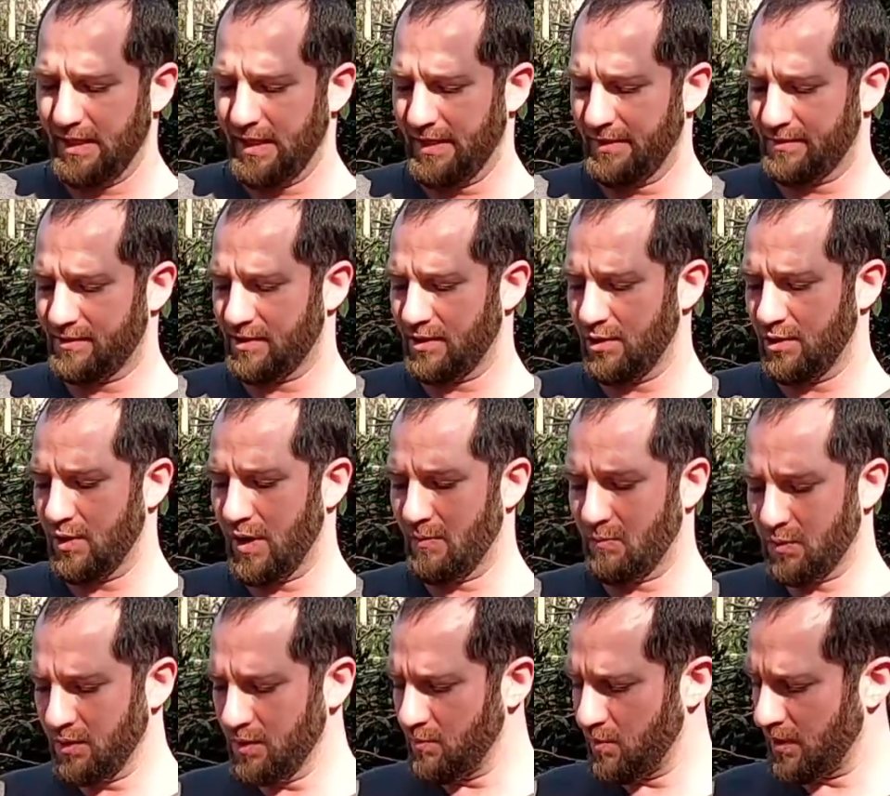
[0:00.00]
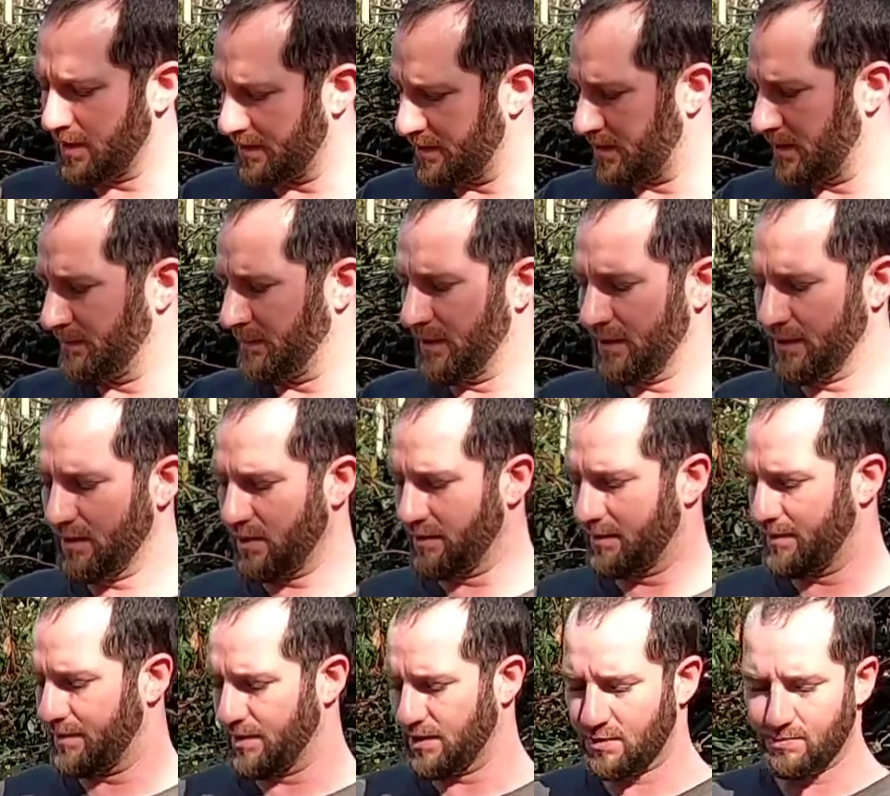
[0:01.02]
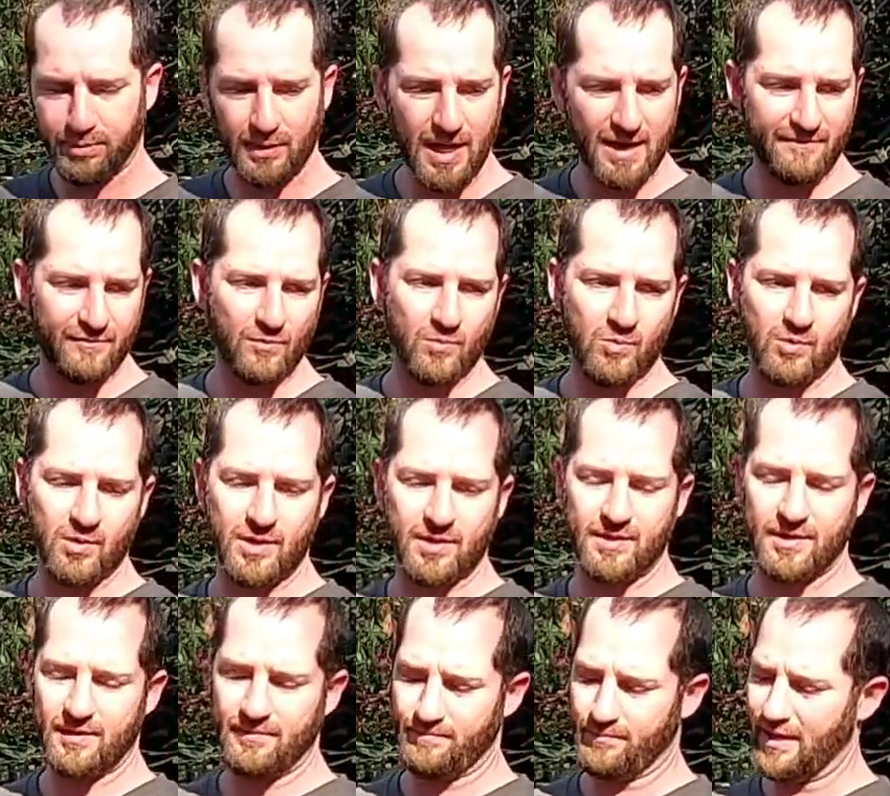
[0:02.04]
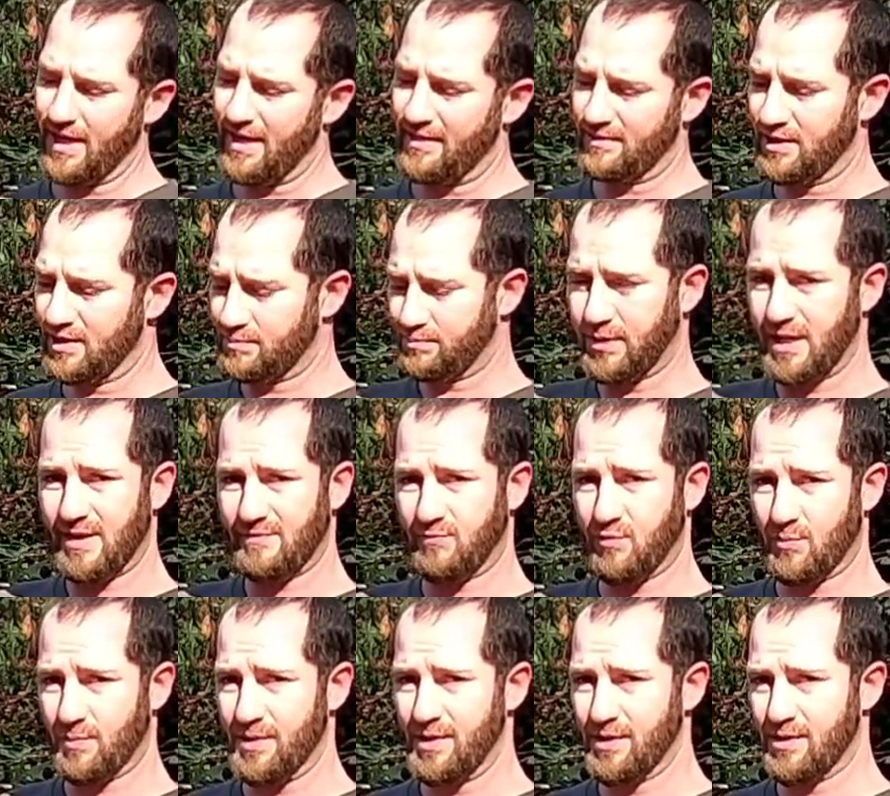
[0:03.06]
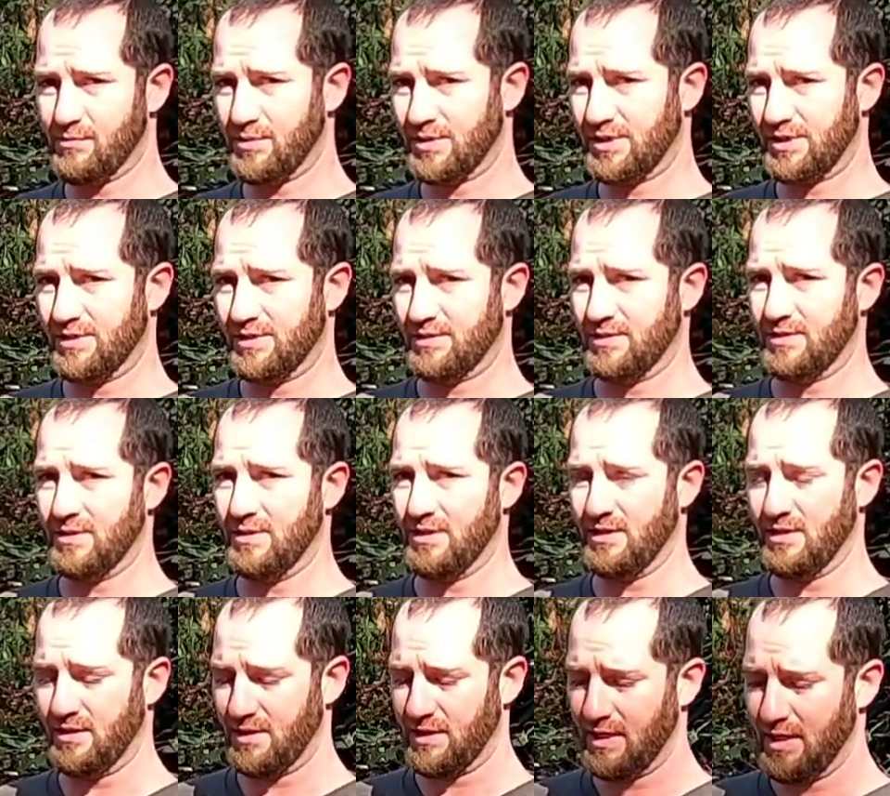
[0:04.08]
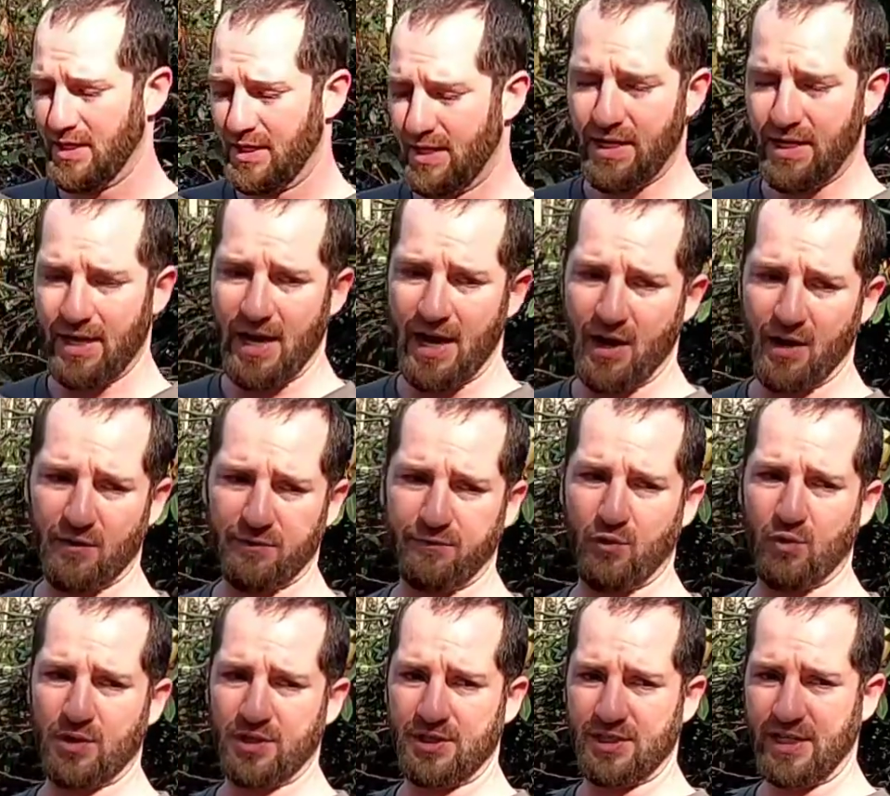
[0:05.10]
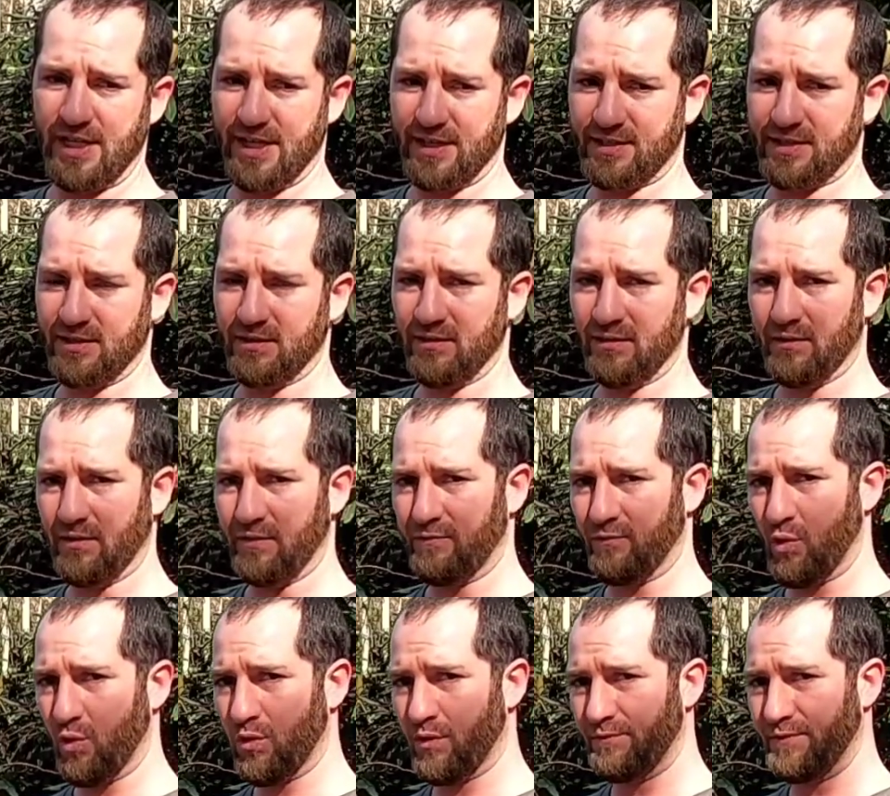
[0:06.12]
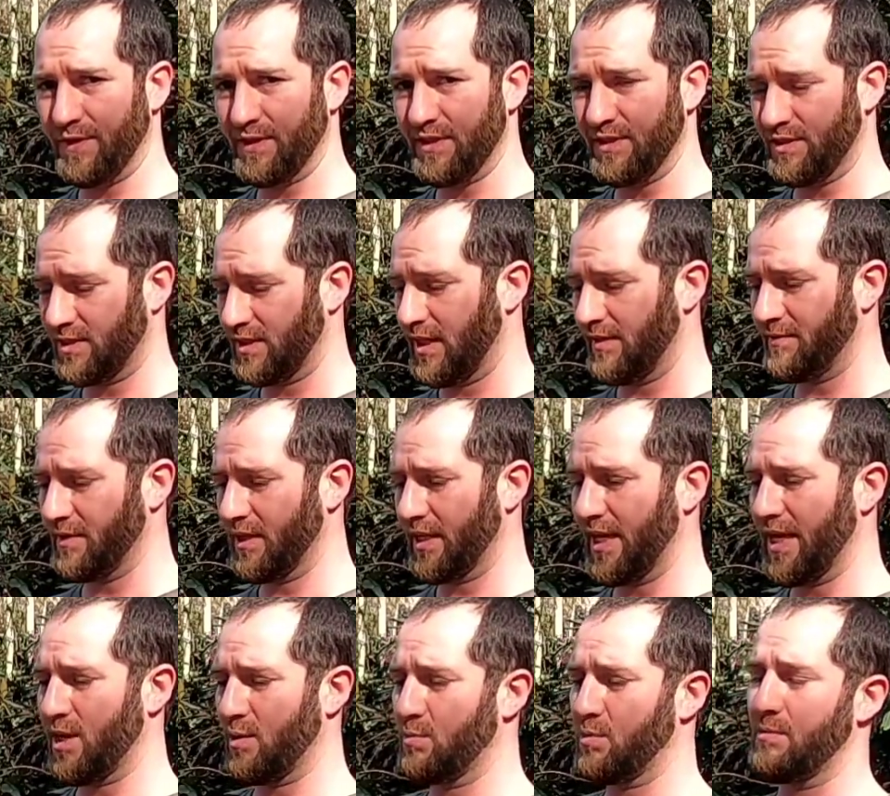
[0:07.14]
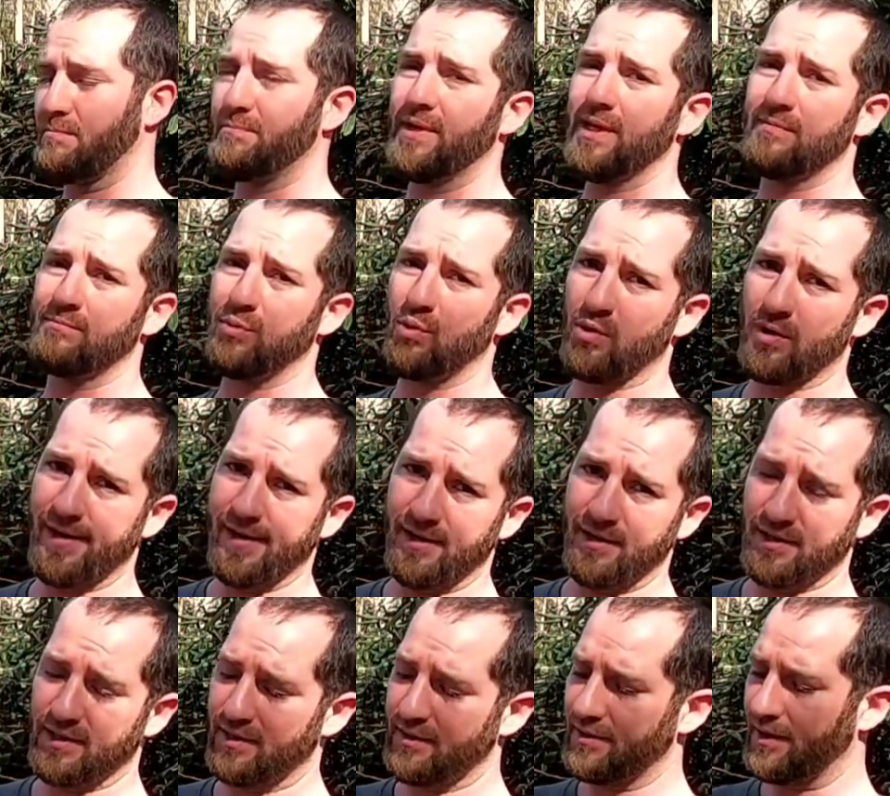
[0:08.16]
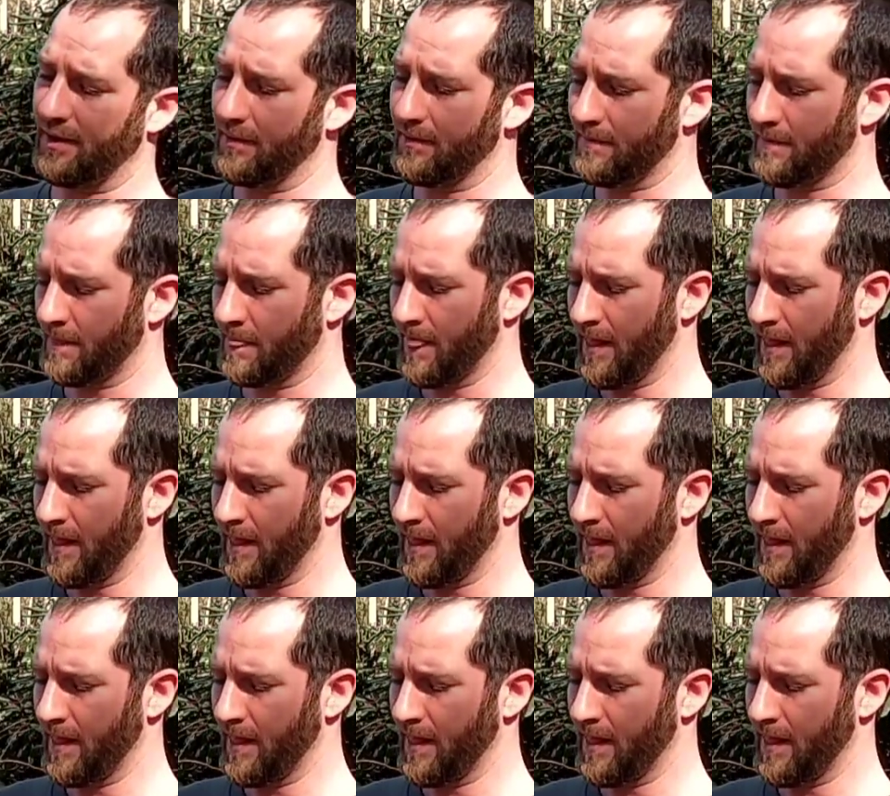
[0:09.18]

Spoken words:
And so I really wanted something on this platform here, which is the Airforce Texan 457 caliber big bore air gun here.